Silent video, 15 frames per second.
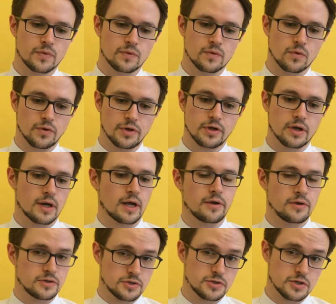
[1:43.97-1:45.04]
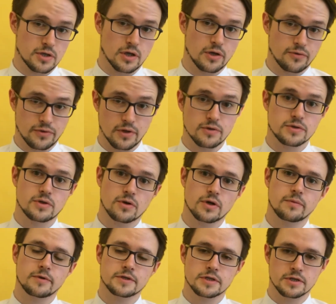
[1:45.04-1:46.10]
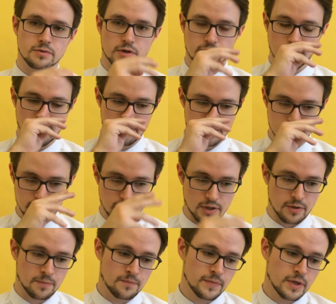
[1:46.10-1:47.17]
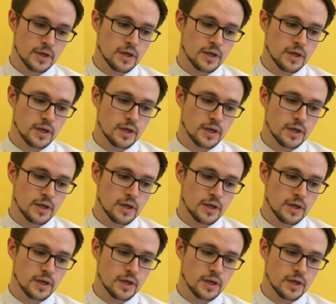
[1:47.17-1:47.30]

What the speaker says: or you can allow users to load those documents into other apps as well.